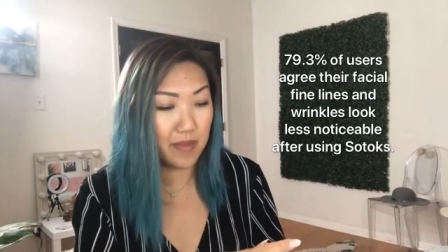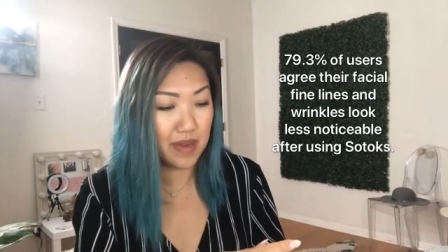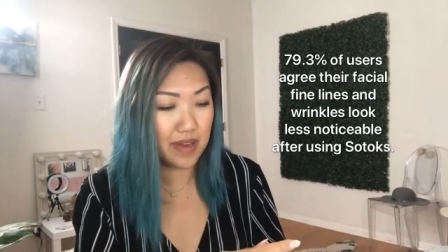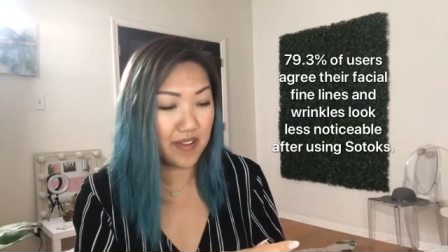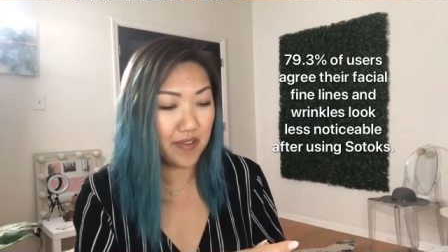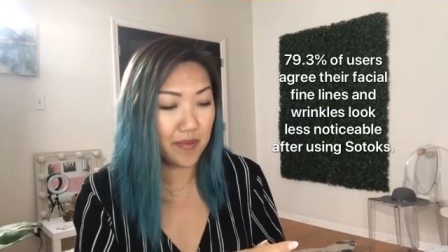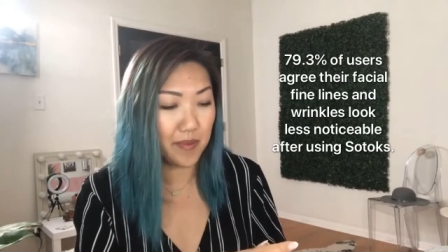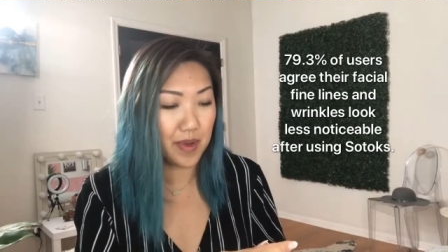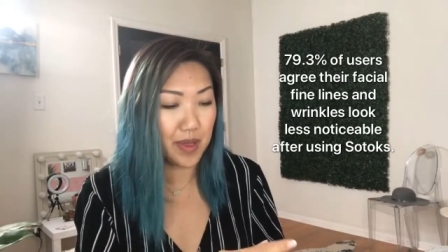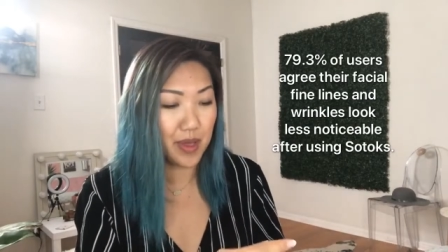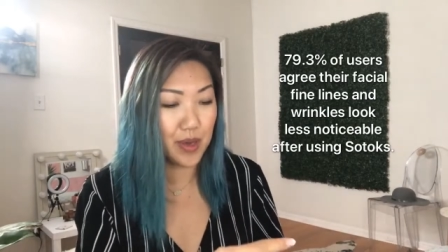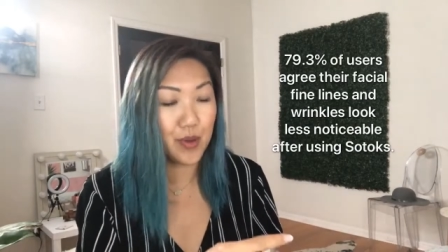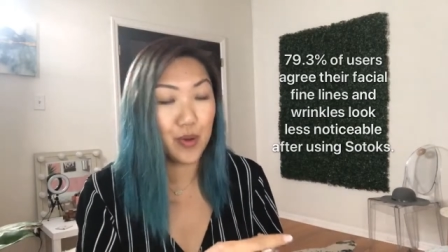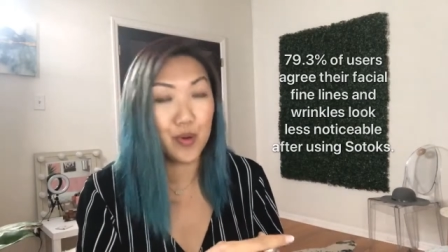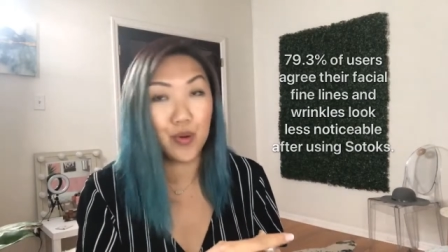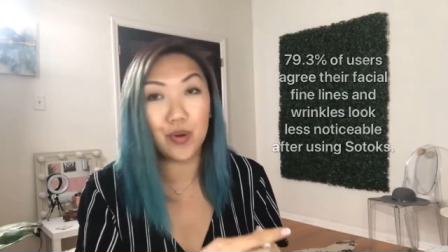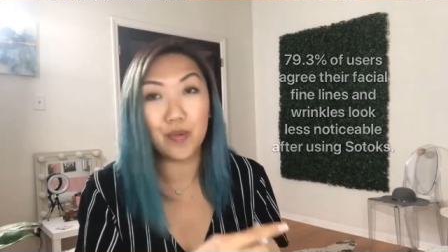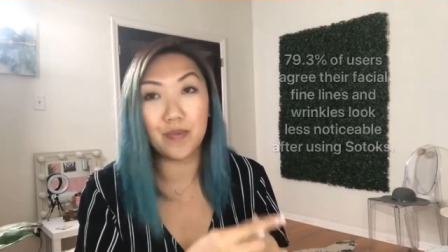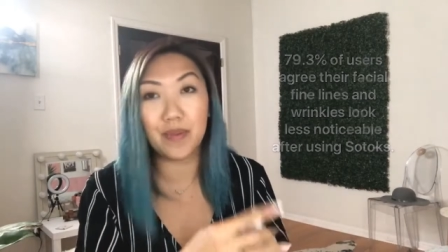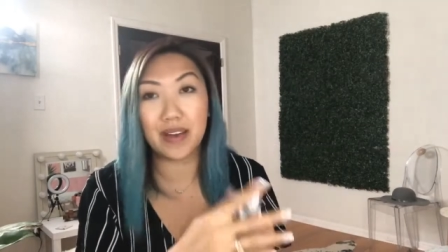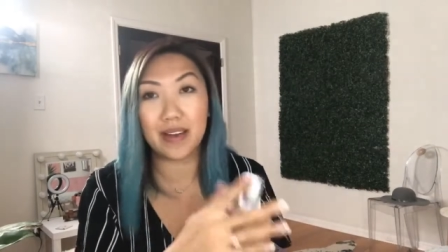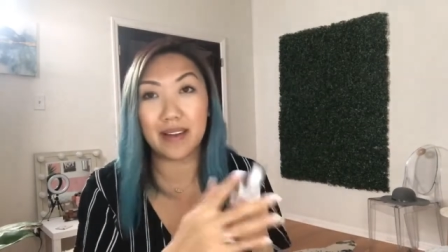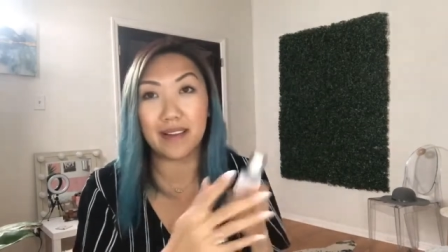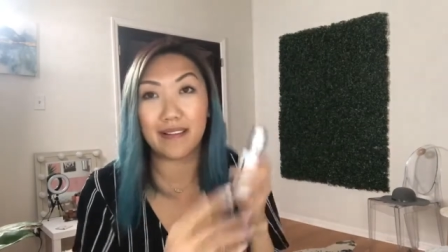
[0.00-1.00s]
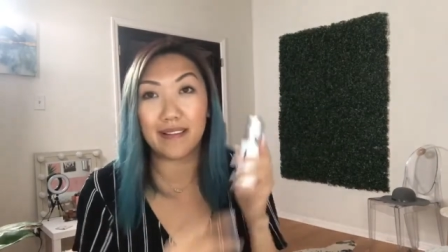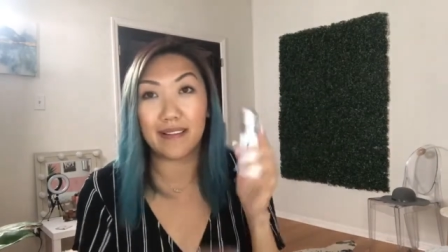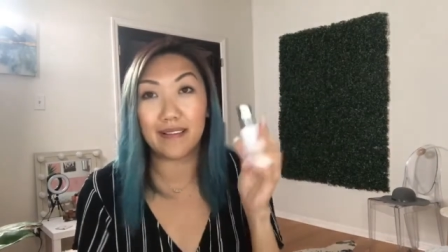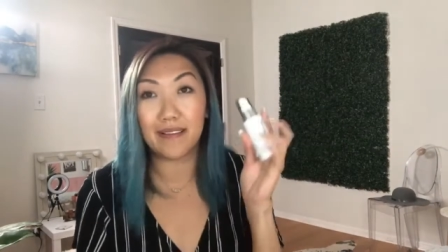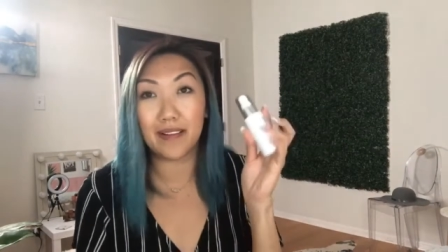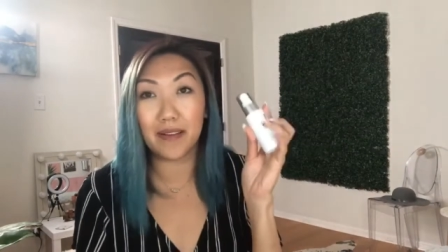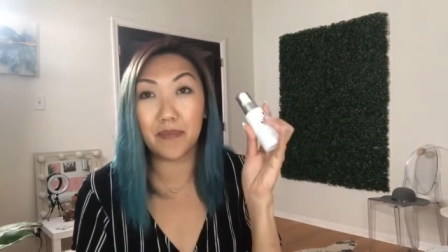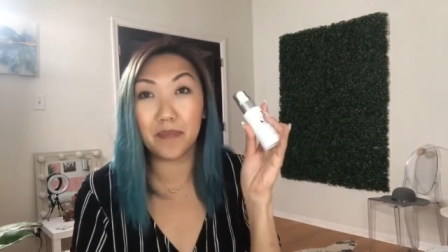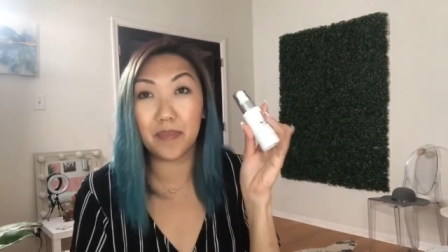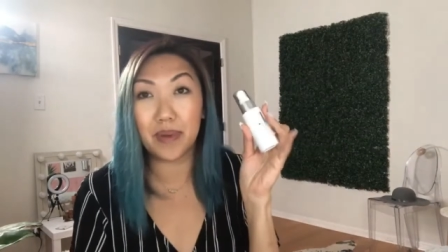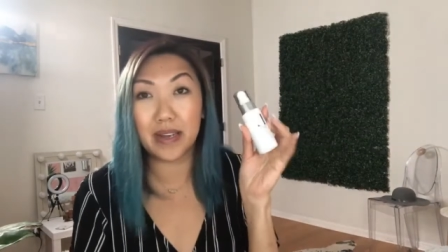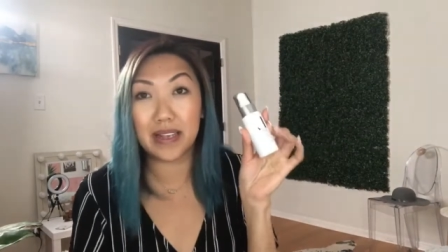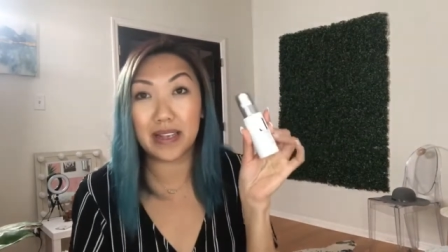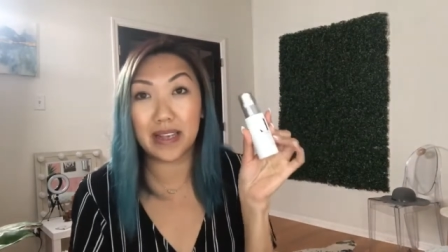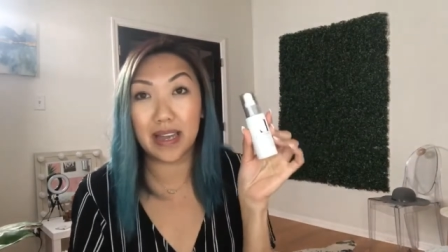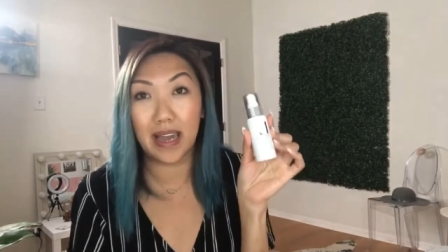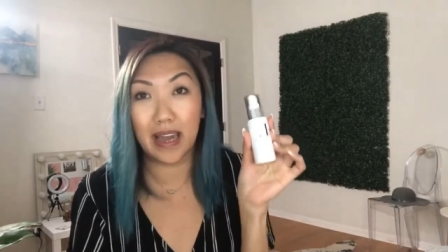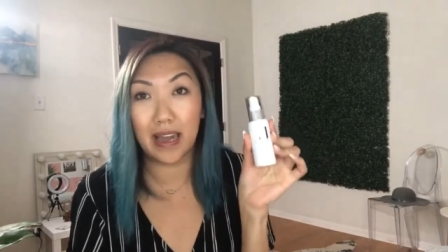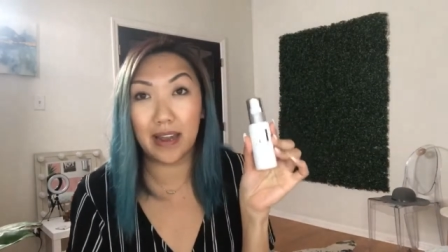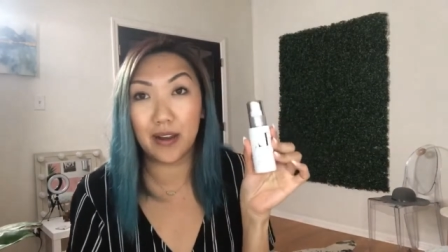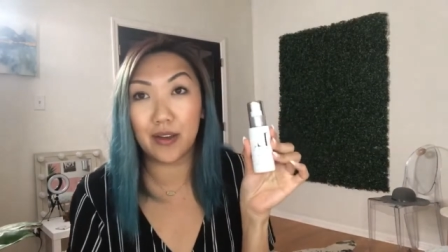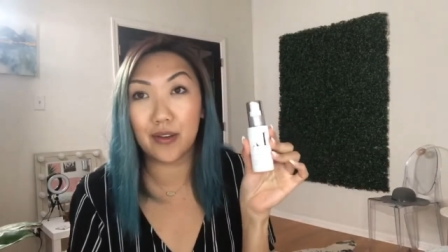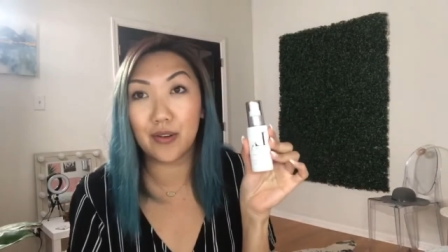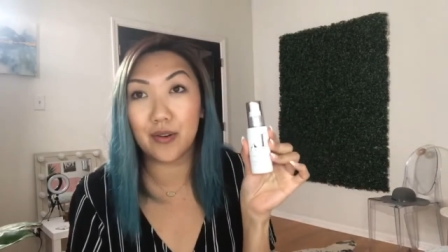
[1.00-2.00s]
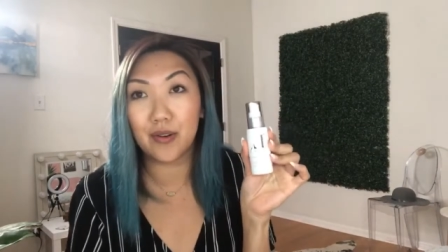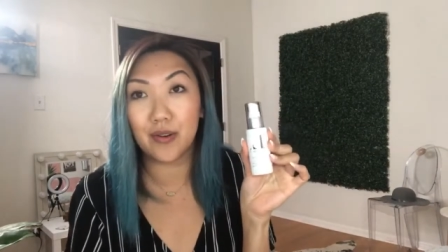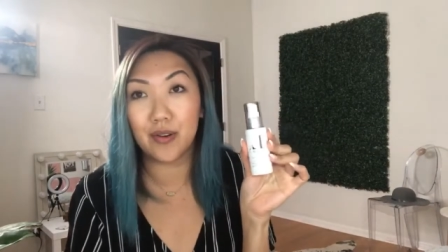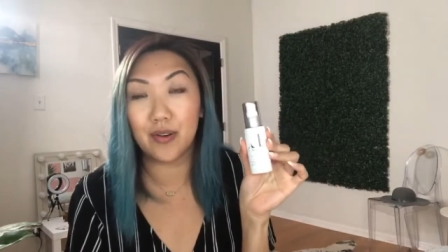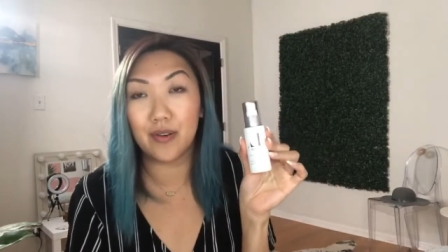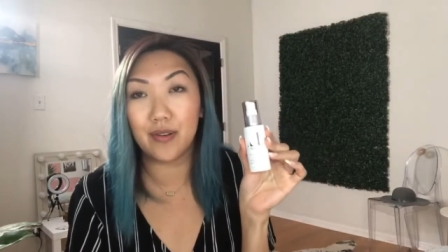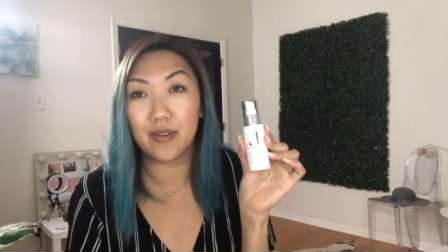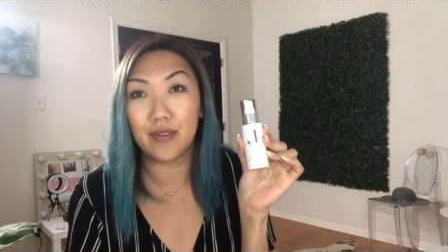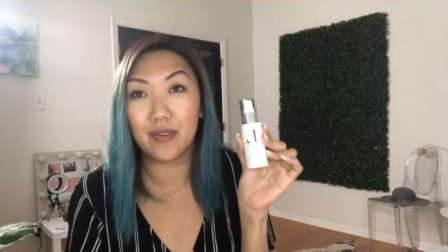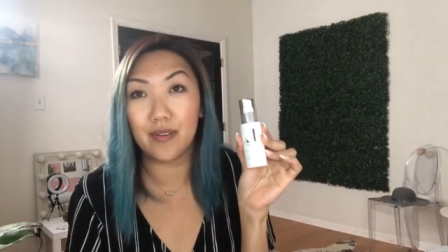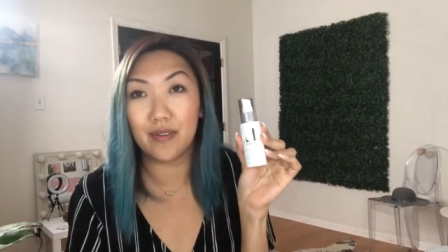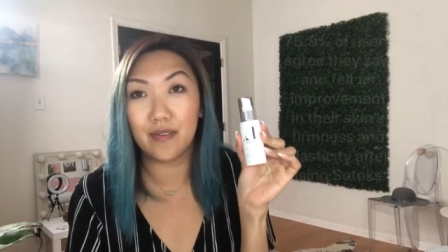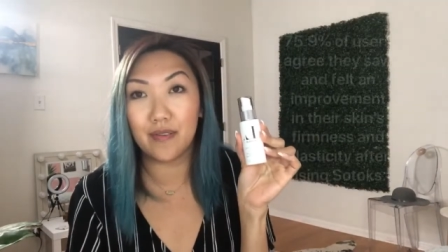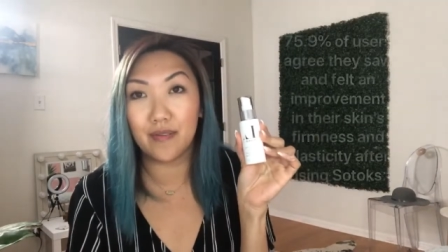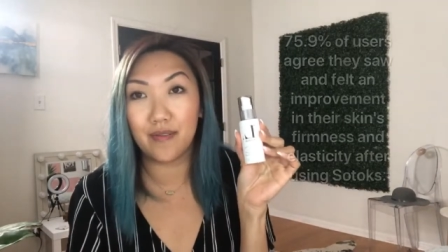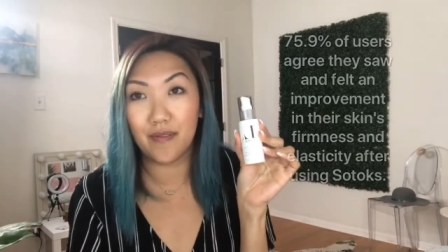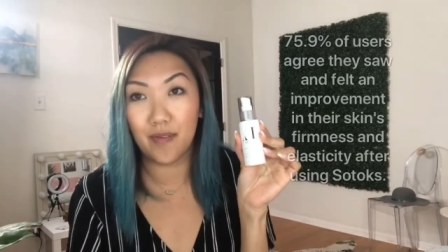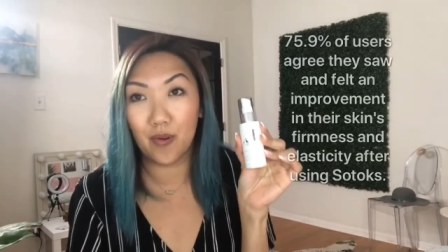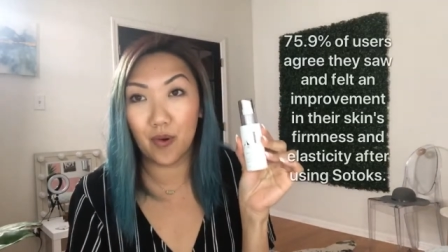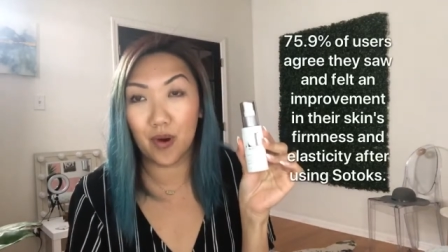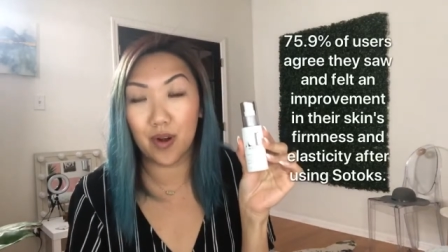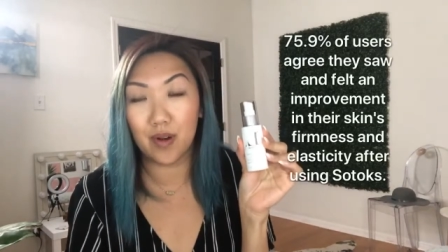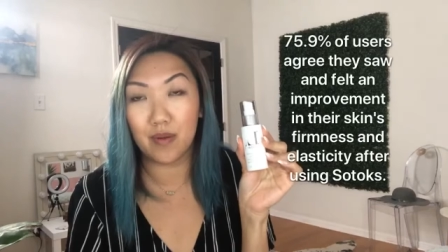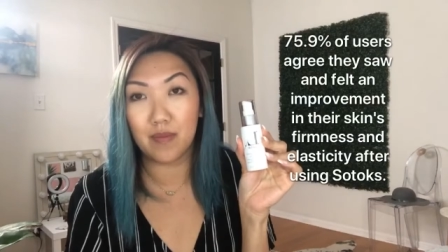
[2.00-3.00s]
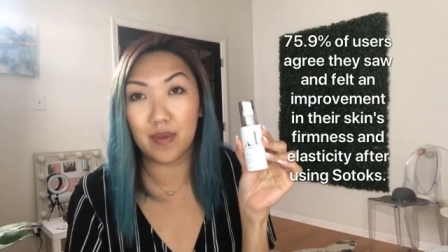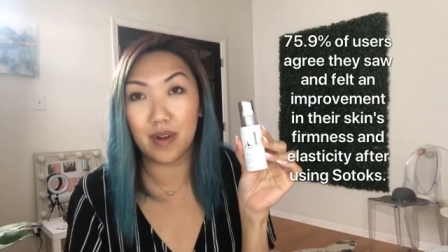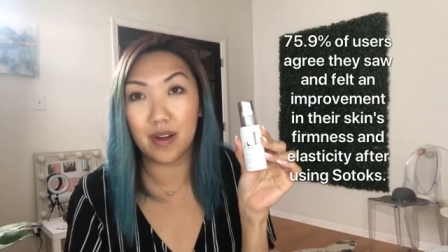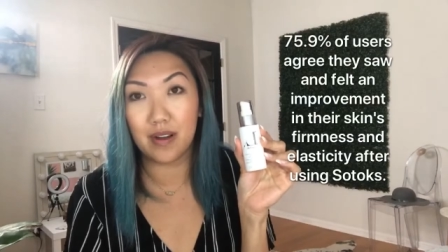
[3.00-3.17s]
It's really cool because it's a botanical form